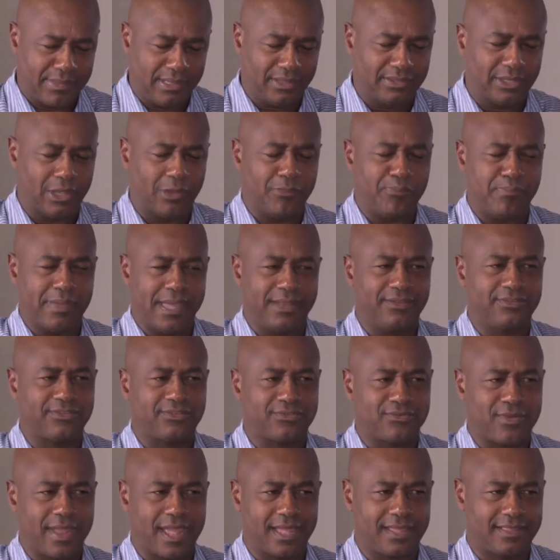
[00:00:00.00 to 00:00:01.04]
build out bench
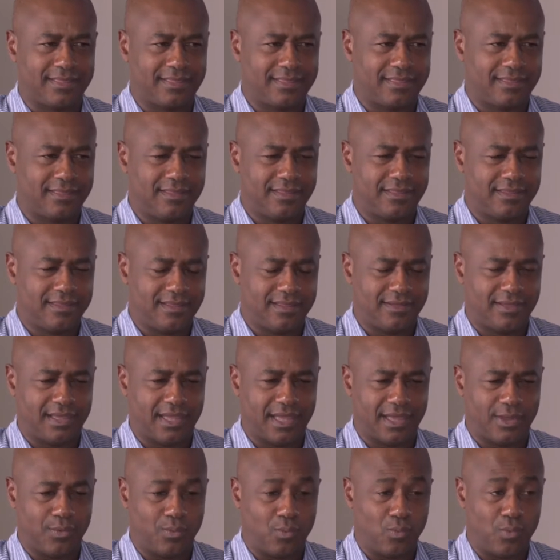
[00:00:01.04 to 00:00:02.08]
strength
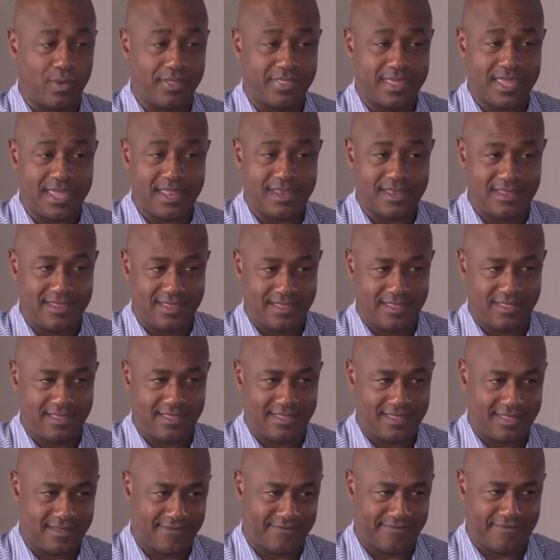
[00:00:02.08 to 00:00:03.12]

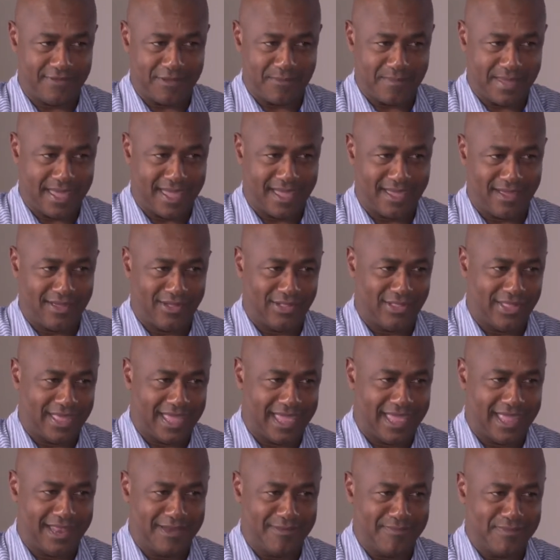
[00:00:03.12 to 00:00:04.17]
within the female
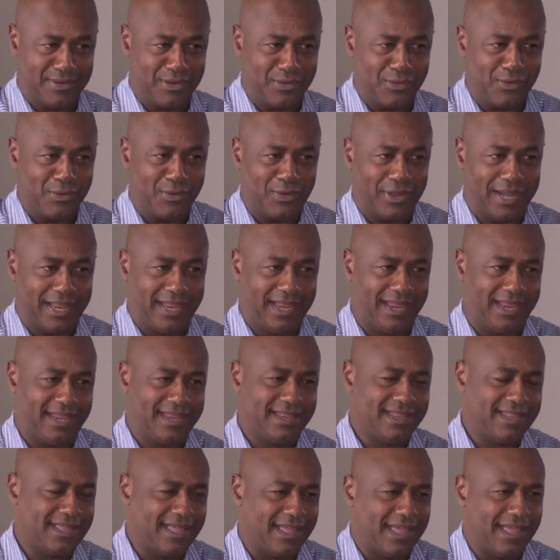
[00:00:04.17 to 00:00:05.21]
and
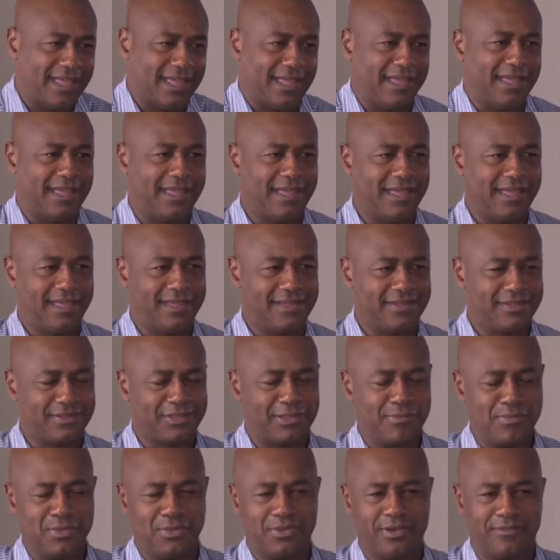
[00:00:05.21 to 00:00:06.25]
minority
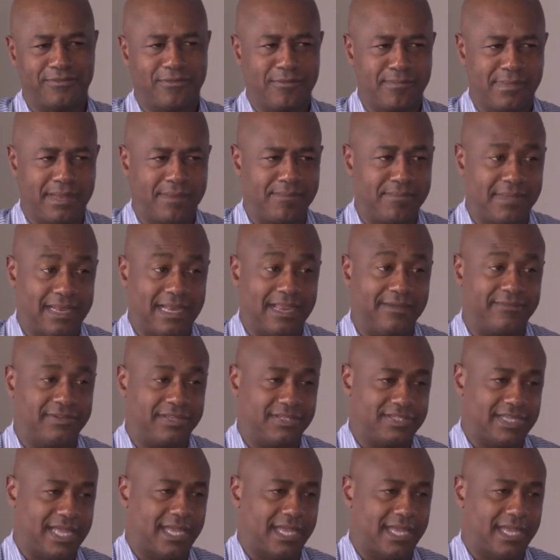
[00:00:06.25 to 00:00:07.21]
community for mid-level